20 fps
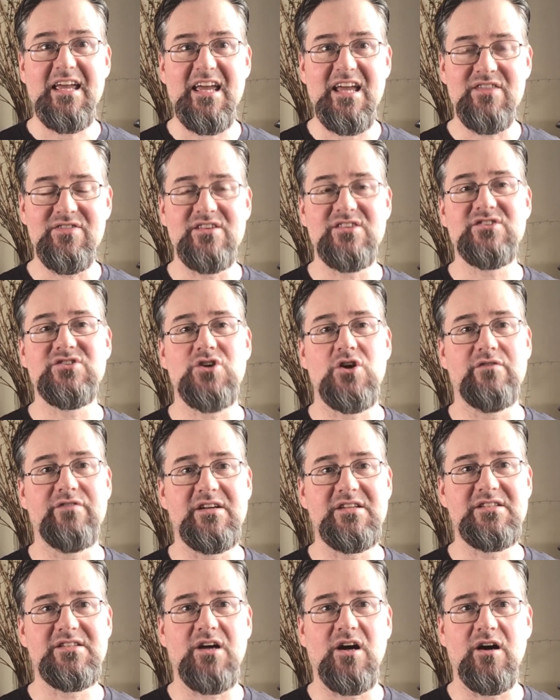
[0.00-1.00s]
in the
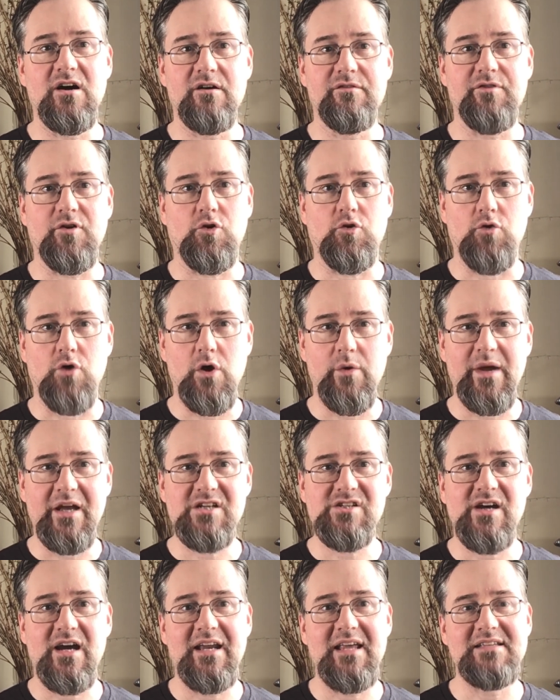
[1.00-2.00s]
service of a
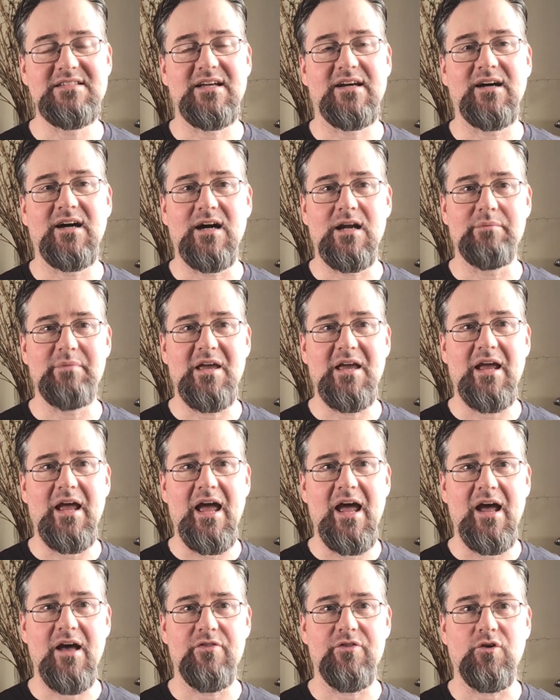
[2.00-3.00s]
growing Chinese
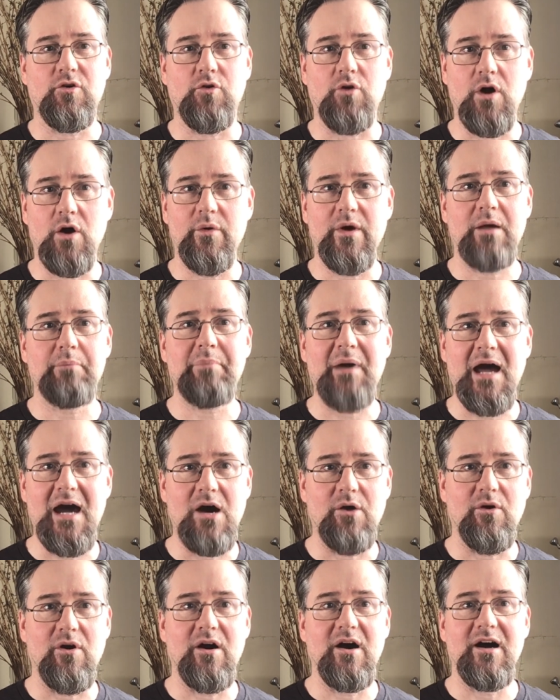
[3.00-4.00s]
economy and the growing
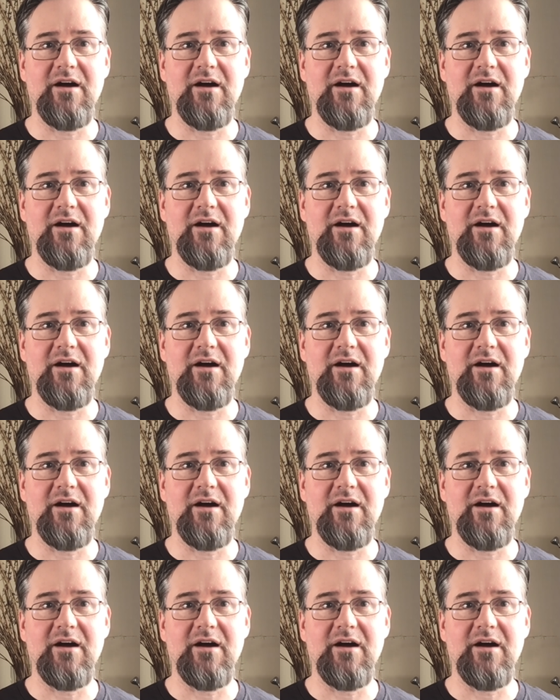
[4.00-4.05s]
power